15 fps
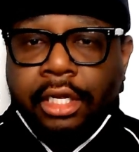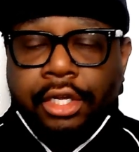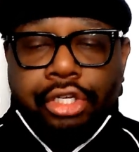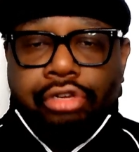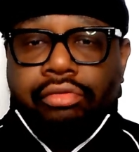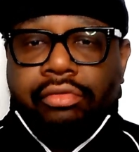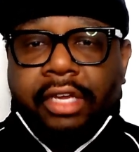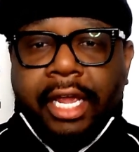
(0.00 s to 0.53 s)

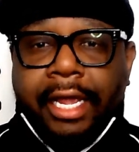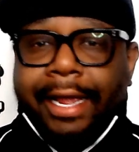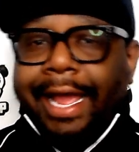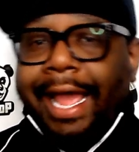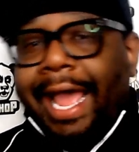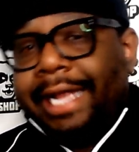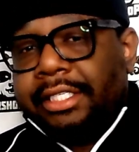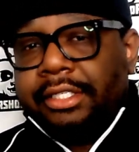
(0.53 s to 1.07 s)
you can't
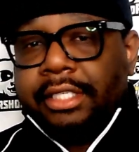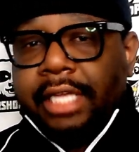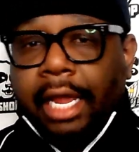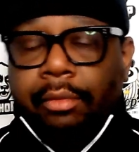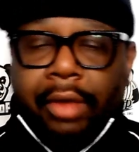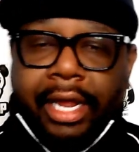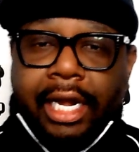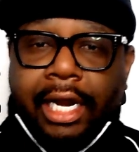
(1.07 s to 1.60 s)
act the same
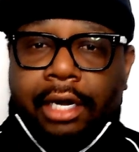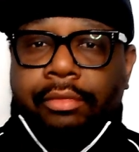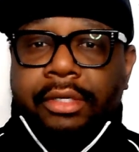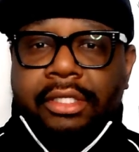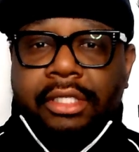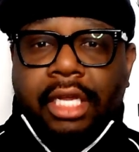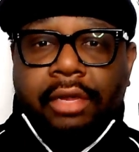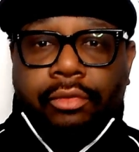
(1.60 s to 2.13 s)
way that a
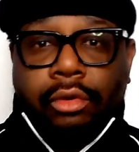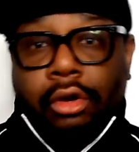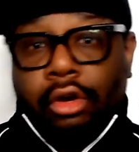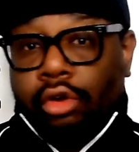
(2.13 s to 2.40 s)
receiver or